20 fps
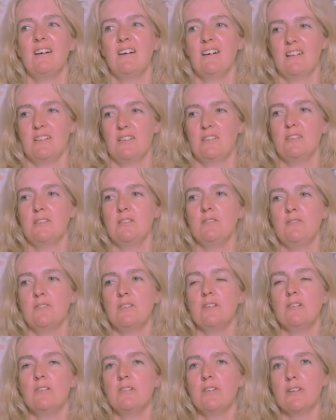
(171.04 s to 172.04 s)
I do
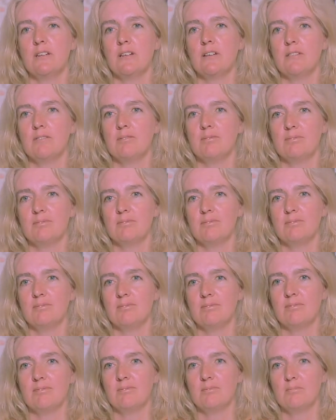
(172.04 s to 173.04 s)
feel that
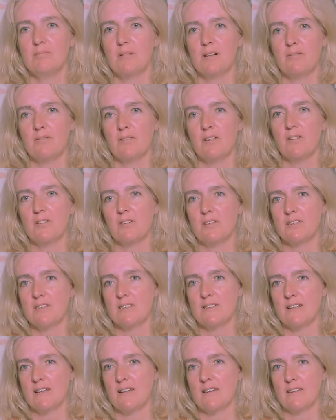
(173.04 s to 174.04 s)
my father's
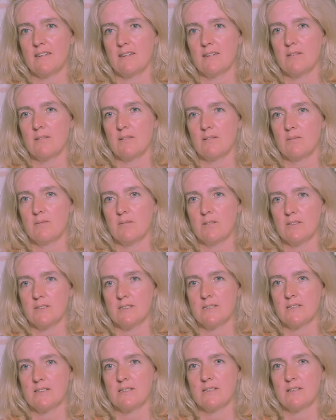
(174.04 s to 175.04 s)
death
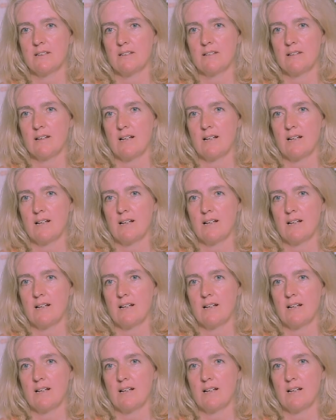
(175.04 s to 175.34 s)
was